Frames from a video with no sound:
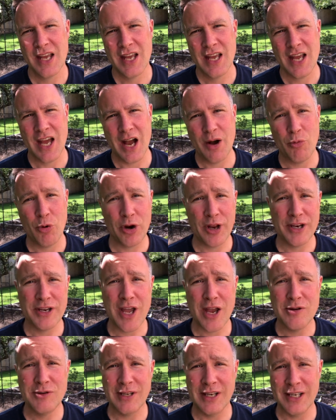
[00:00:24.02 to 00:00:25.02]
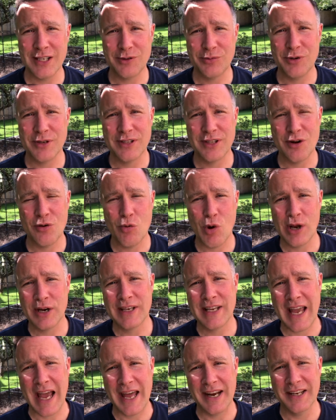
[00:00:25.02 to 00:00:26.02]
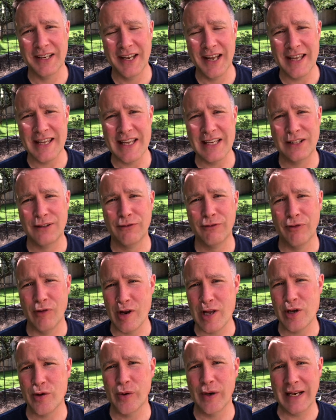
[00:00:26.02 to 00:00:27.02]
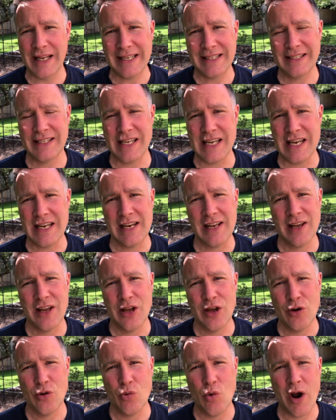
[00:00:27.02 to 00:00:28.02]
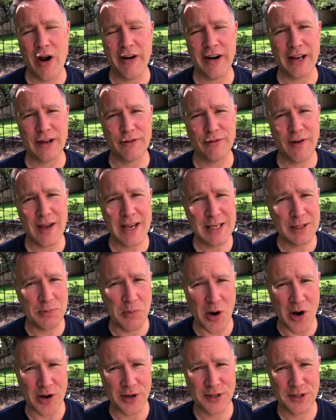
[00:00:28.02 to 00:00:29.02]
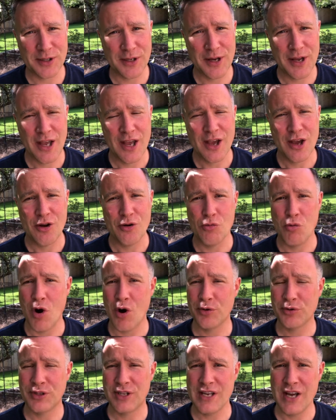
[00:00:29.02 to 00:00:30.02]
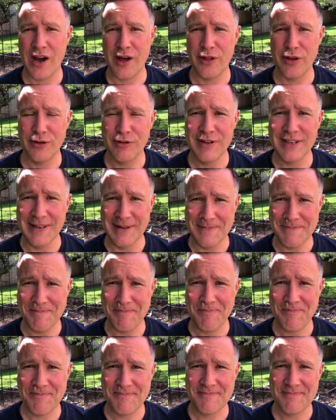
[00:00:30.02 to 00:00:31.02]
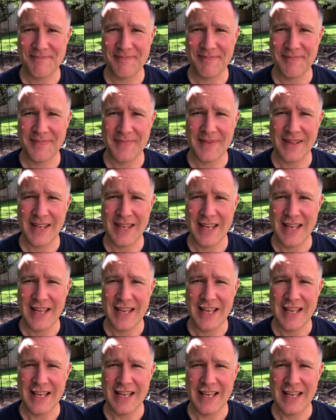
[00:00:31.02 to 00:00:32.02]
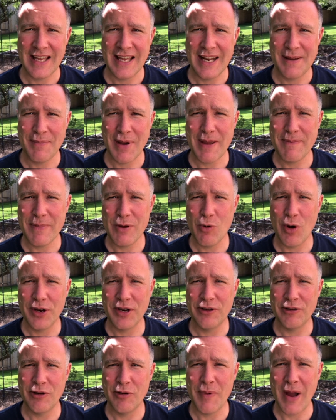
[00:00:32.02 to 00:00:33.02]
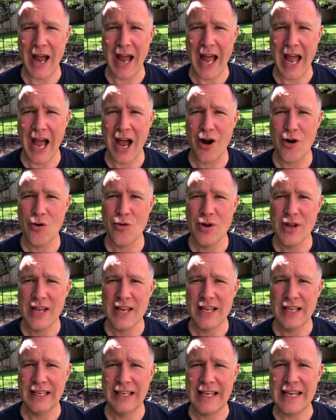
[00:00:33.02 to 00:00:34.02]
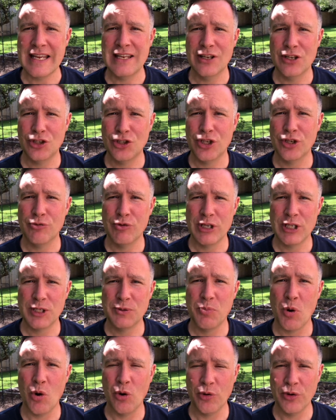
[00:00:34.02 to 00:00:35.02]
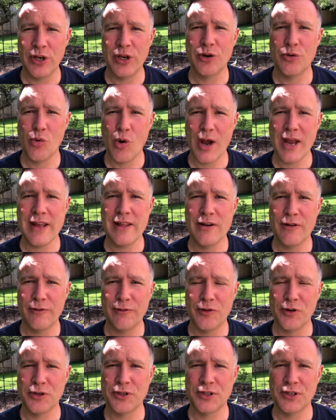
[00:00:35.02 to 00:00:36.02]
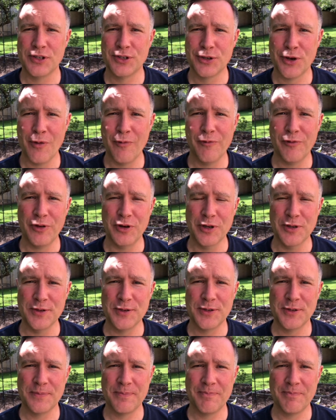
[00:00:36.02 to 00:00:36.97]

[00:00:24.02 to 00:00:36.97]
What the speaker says: And what I noticed was that one candidate is frequently seen wearing a face mask, whilst the other isn't. And it made me wonder about how leaders should respond in a way that fosters confidence.